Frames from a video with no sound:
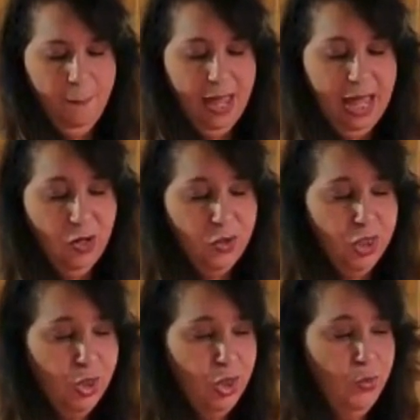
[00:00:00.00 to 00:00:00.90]

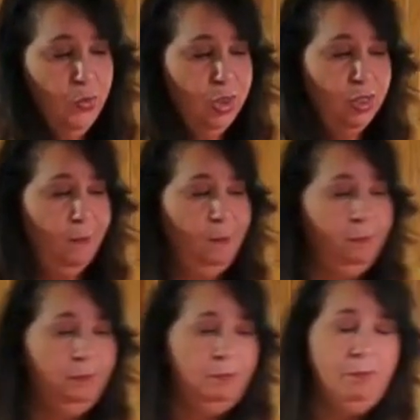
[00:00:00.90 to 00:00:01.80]
I also use
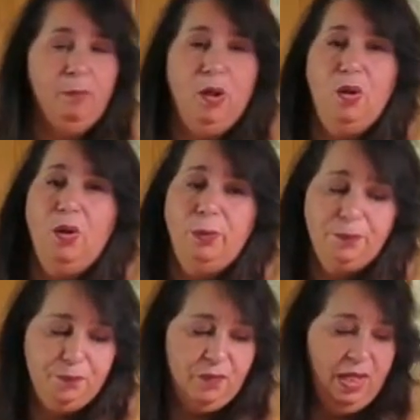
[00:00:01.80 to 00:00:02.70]
some
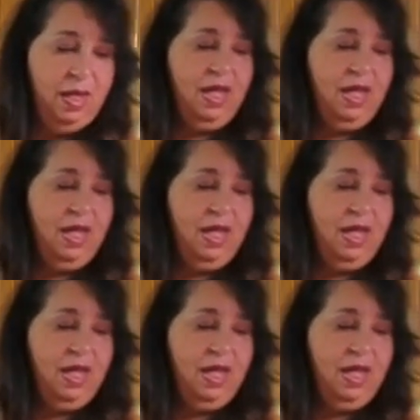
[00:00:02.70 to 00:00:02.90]
mojo,